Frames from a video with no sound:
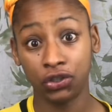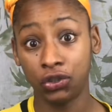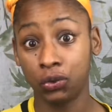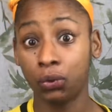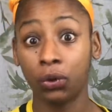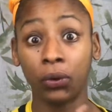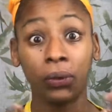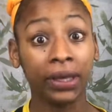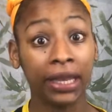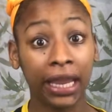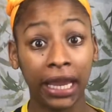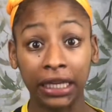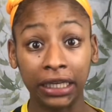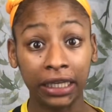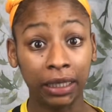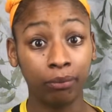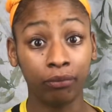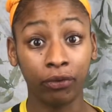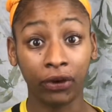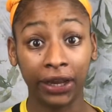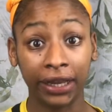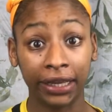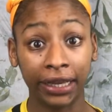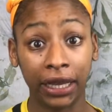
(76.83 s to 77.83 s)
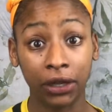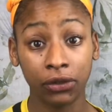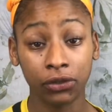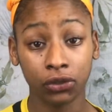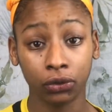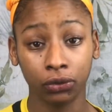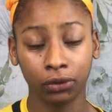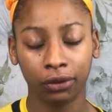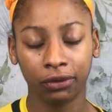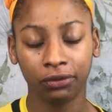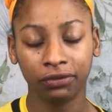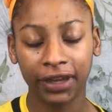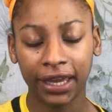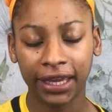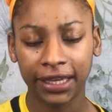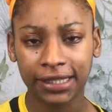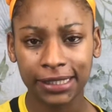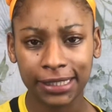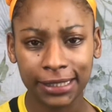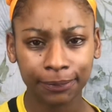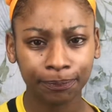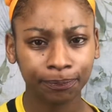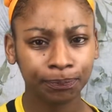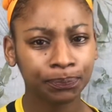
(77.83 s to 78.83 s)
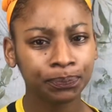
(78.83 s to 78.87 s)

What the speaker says: You won't get any breakouts on your face.